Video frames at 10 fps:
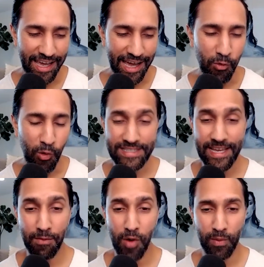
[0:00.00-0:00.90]
i want to
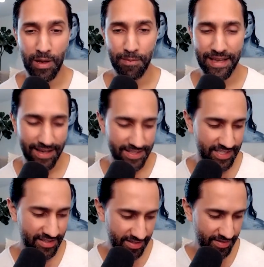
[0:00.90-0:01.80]
take a moment because
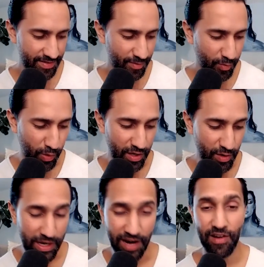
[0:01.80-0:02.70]
thank you
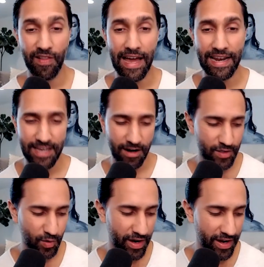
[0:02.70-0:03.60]
we, we covered a lot of
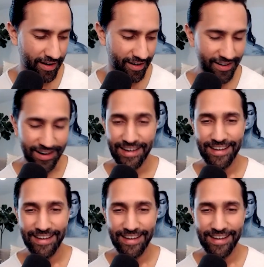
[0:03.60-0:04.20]
territory here